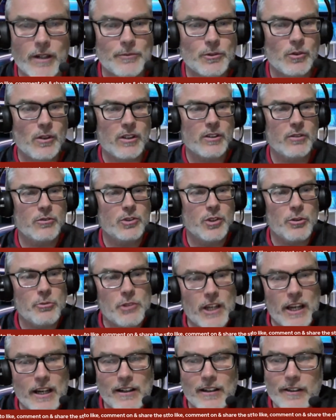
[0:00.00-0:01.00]
to our YouTube
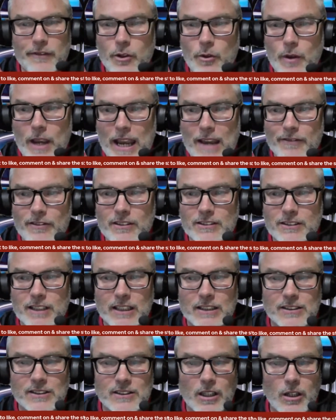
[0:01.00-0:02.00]
channel if you haven't done
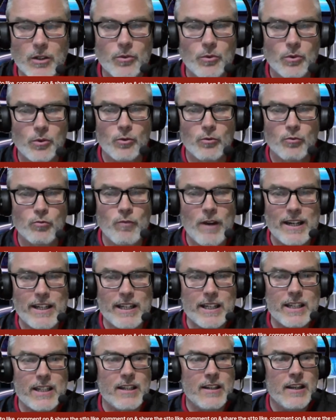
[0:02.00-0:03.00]
so already,